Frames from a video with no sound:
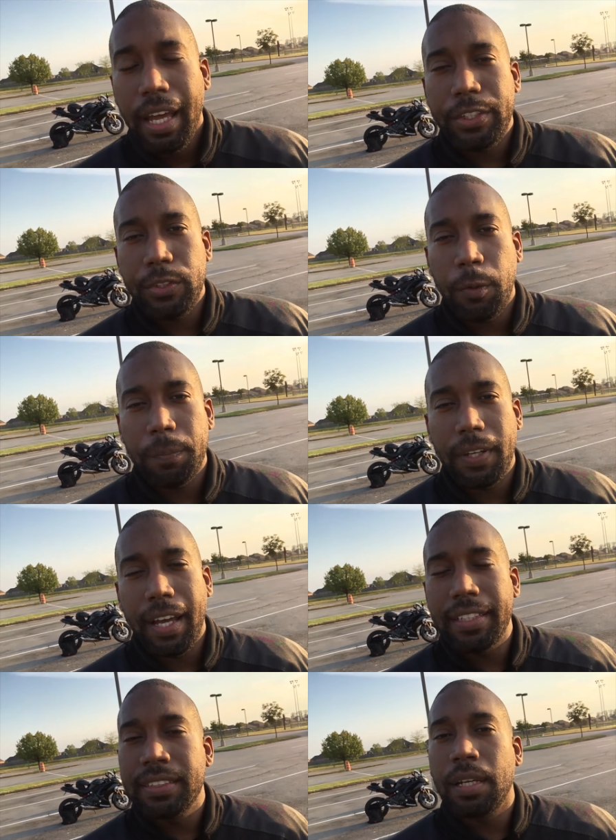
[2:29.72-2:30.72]
I do hope you
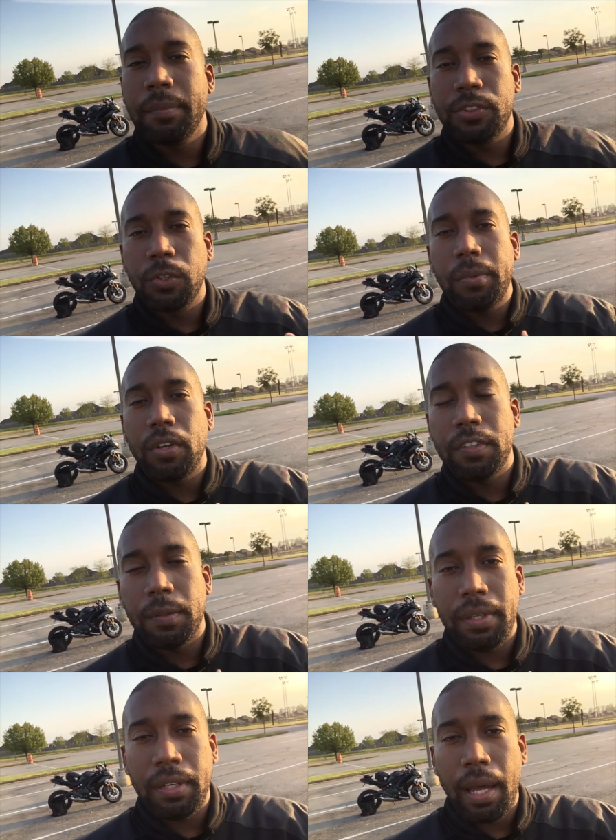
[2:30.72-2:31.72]
guys come and join me over in
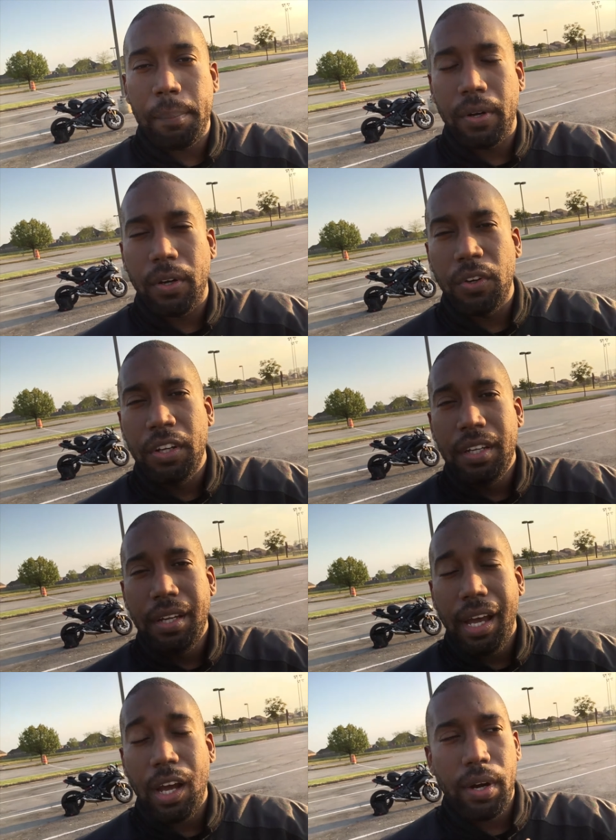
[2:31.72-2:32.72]
the Beam.pro.
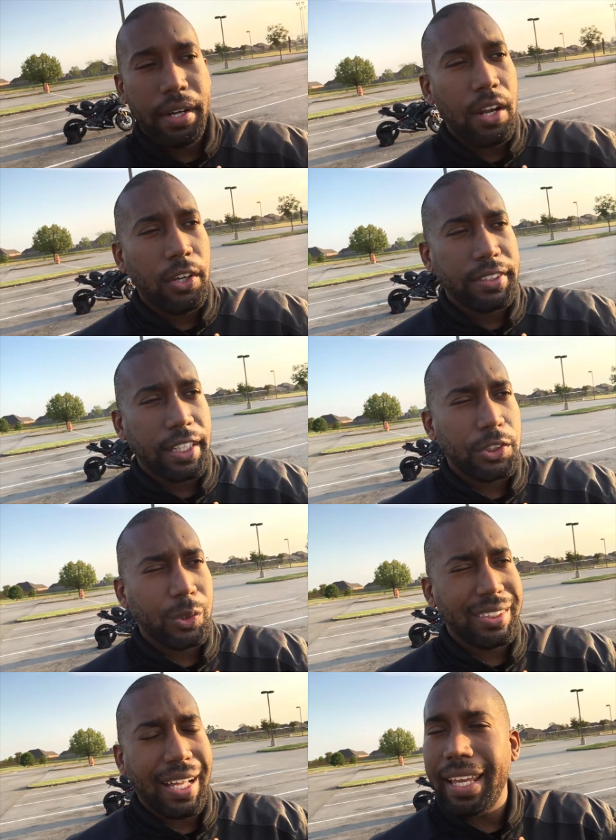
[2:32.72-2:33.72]
Uh, right now, our
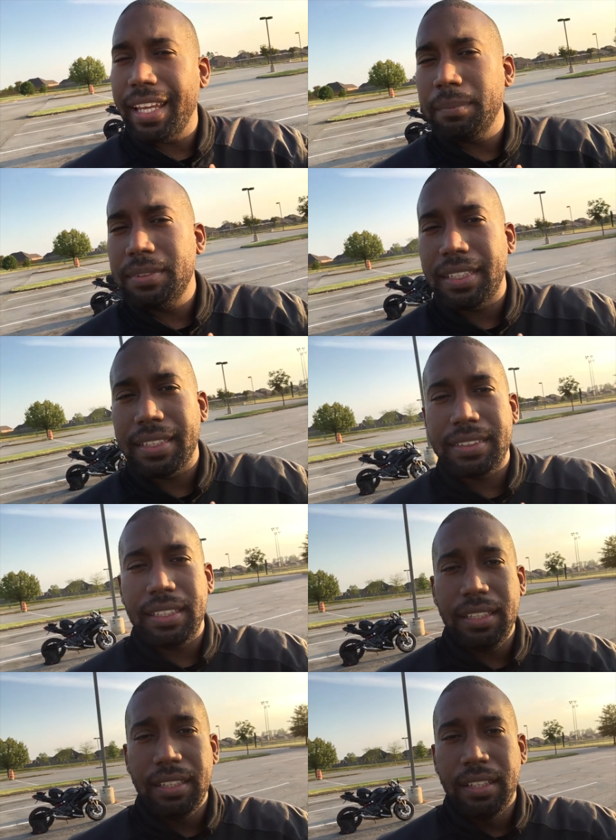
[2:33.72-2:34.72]
schedule is 9 a.m.
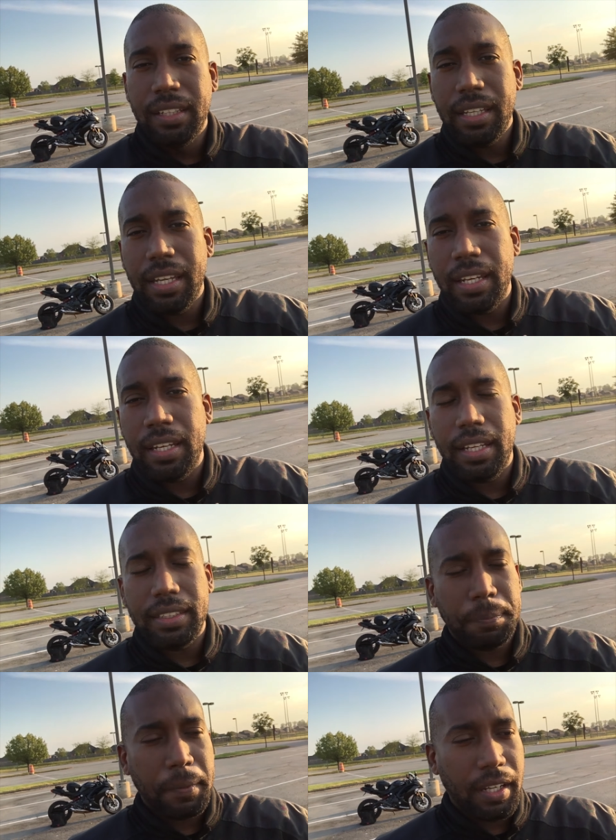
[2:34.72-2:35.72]
CST and
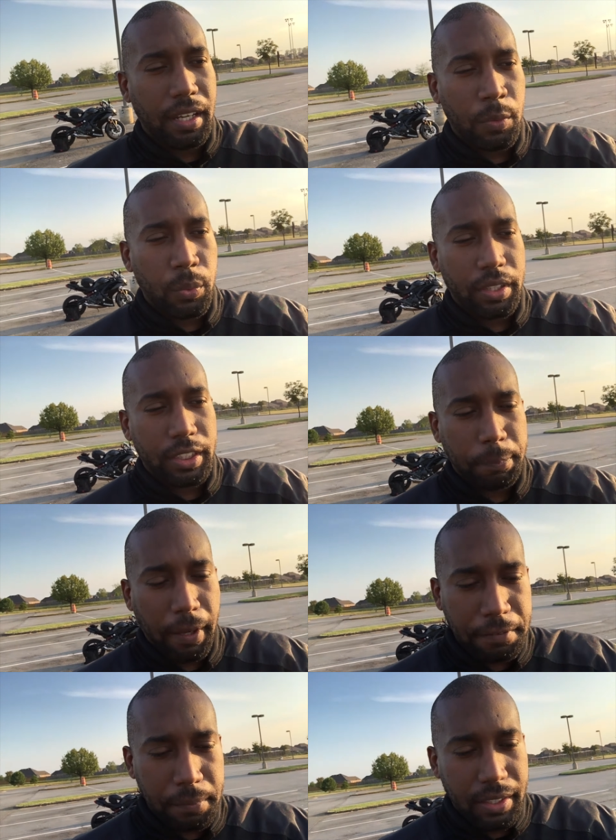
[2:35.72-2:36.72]
it's been a, a, really good
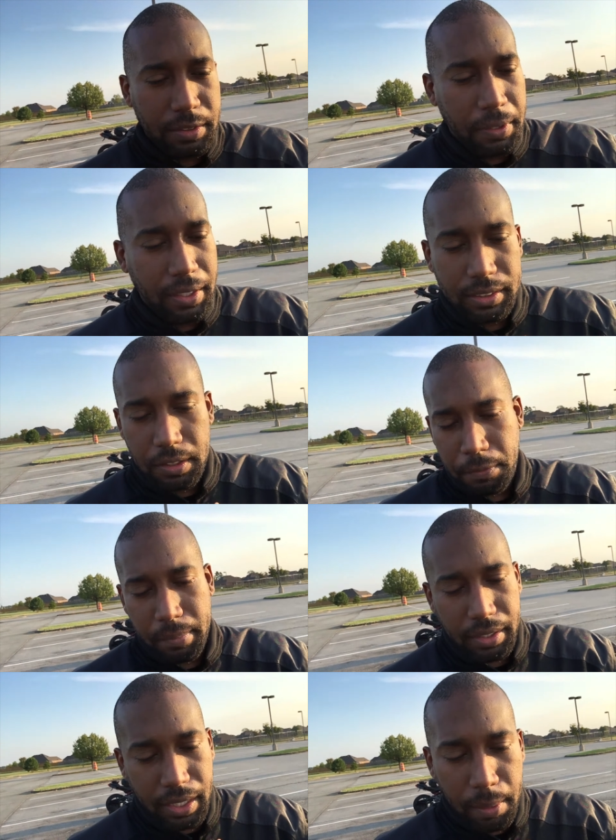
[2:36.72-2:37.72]
spot for me. It's been easy for
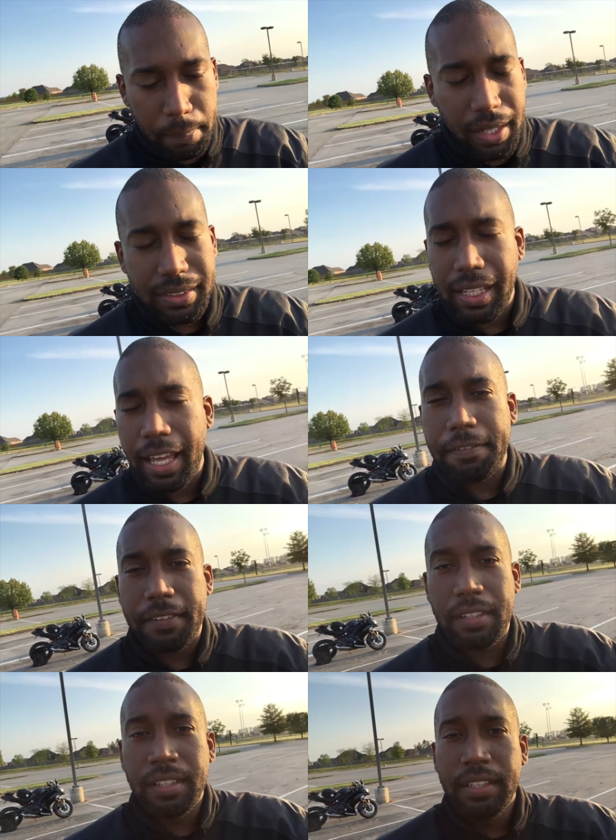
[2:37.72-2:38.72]
me to kind of balance life
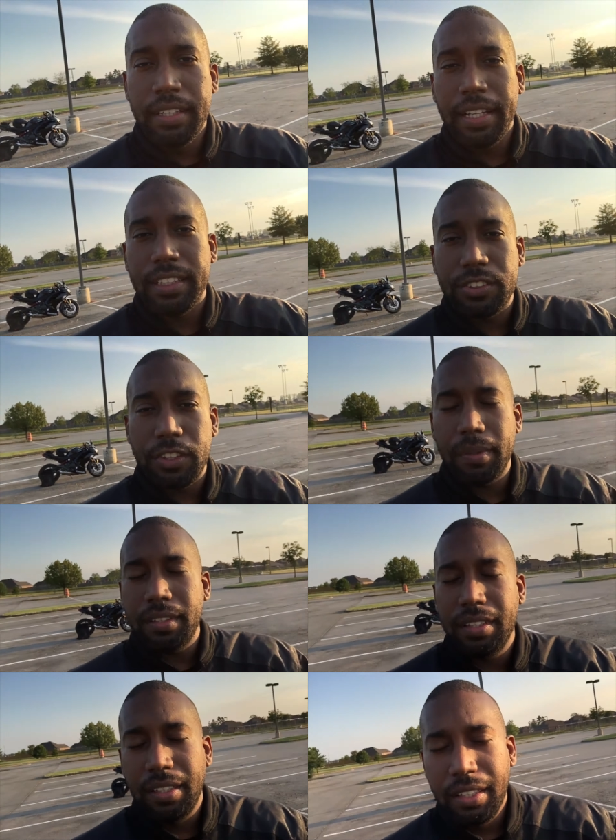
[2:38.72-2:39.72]
and, and
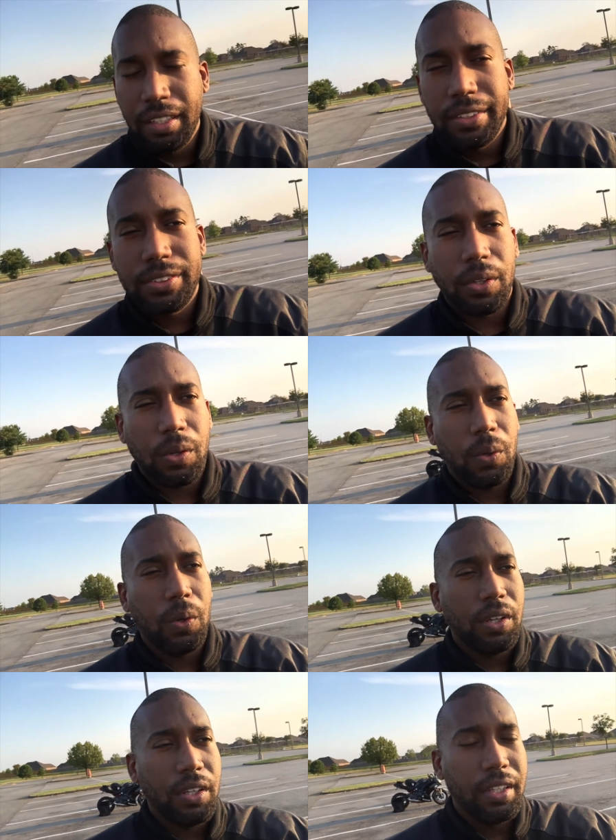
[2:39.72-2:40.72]
streaming.
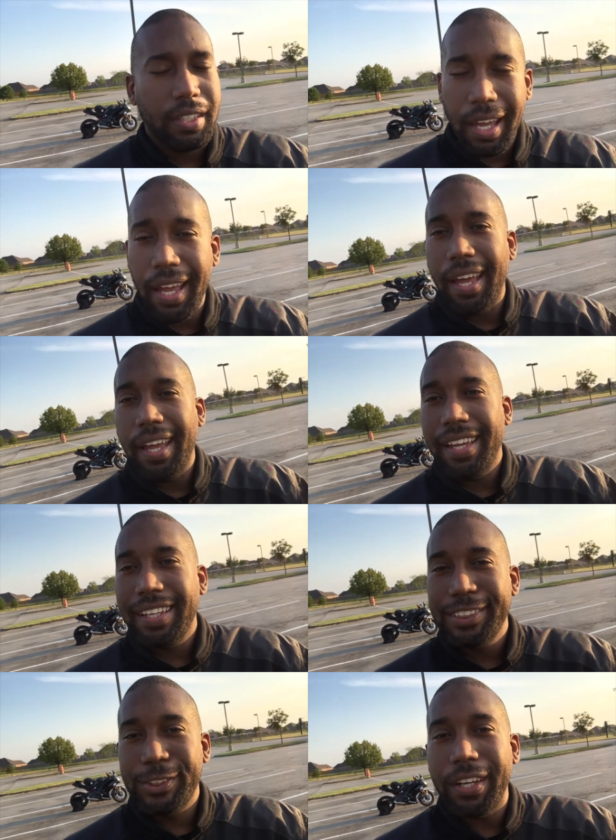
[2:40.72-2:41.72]
So yeah,
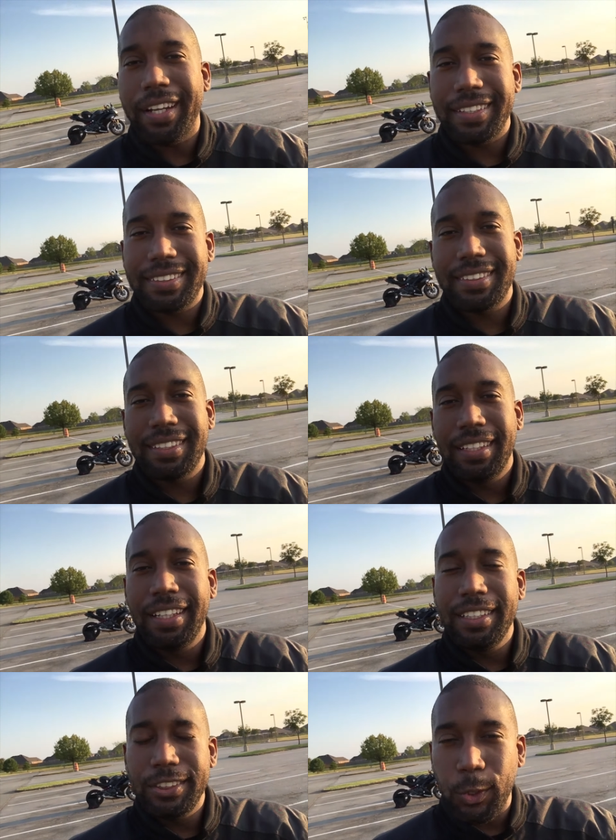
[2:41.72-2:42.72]
join us,
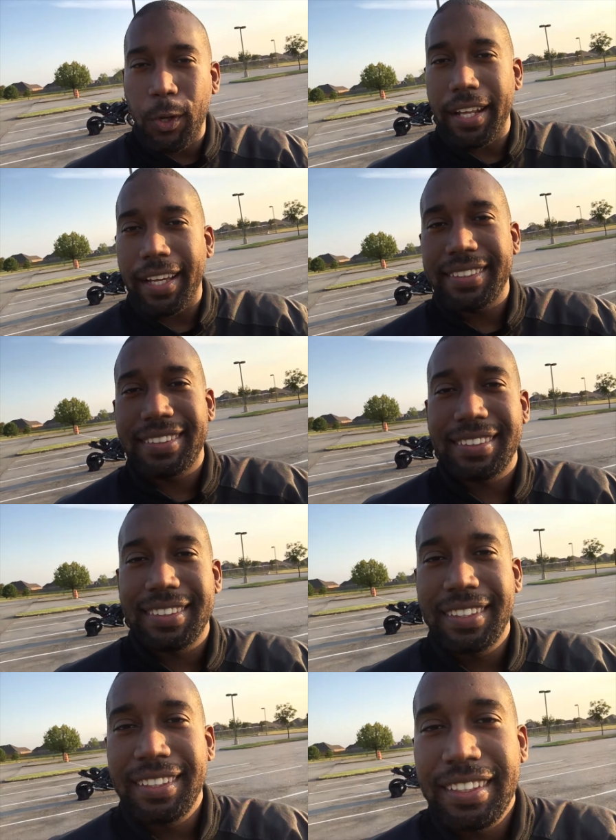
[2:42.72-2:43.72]
join us,
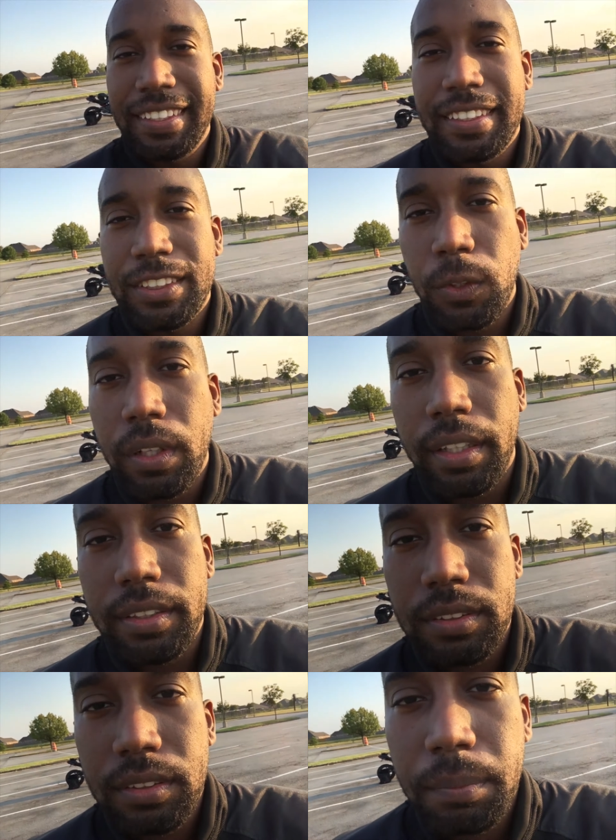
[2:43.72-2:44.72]
join
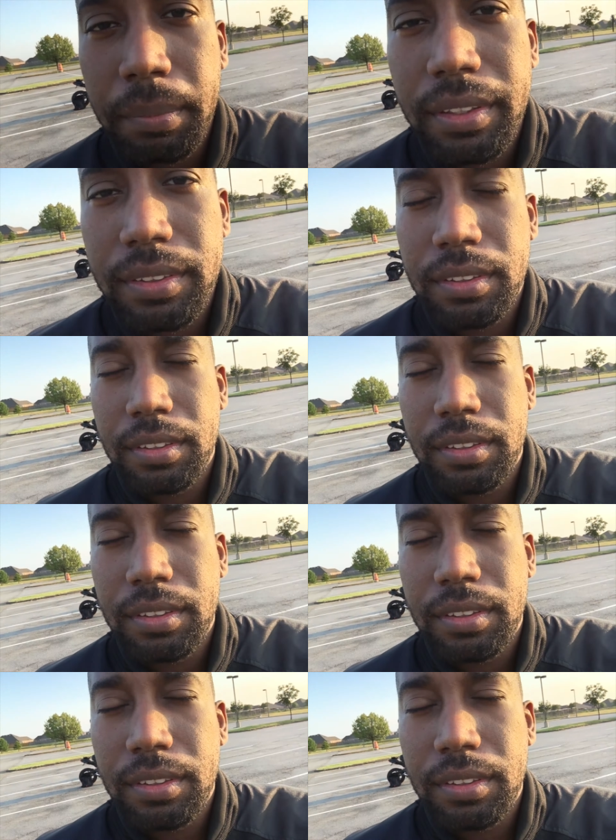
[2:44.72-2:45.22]
us, please.